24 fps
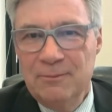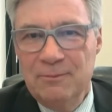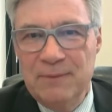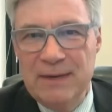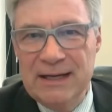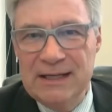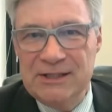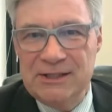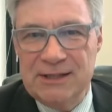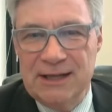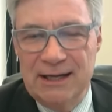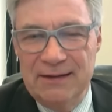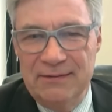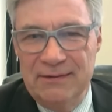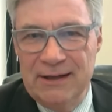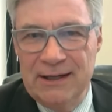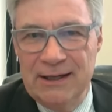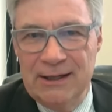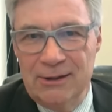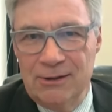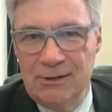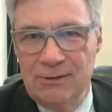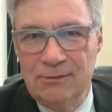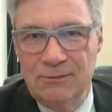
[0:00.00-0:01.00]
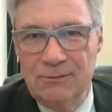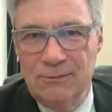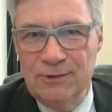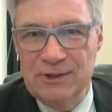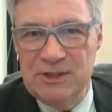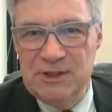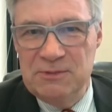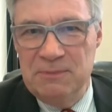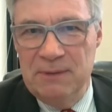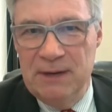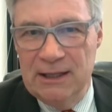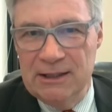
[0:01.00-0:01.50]
based on their
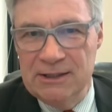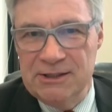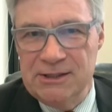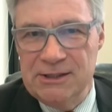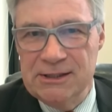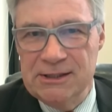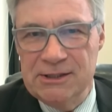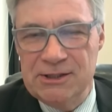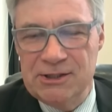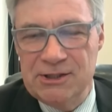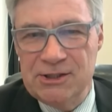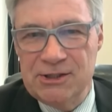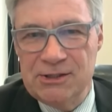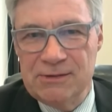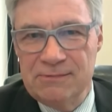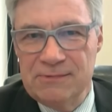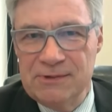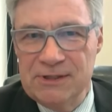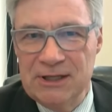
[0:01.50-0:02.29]
responses.